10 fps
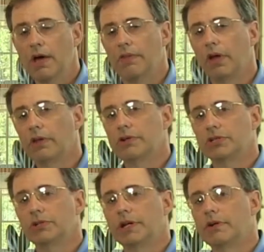The other
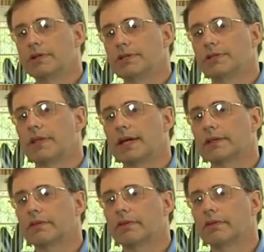issue here is
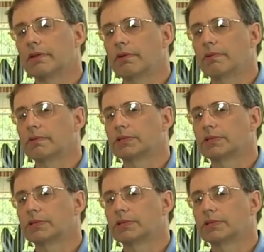that the